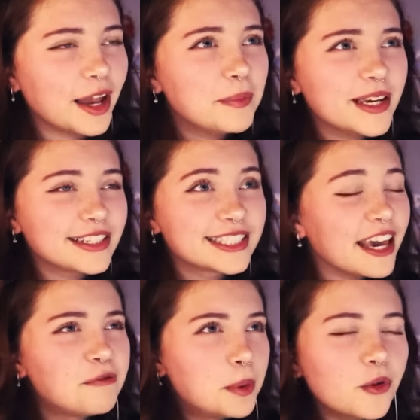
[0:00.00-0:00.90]
because
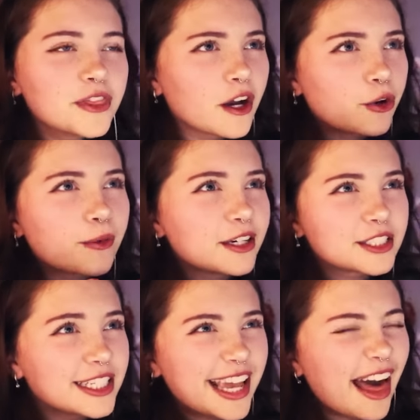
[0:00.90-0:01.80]
they've built their
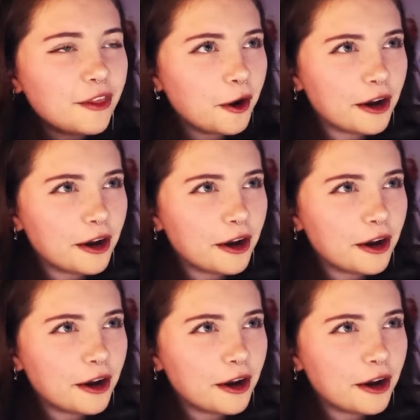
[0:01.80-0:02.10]
careers together.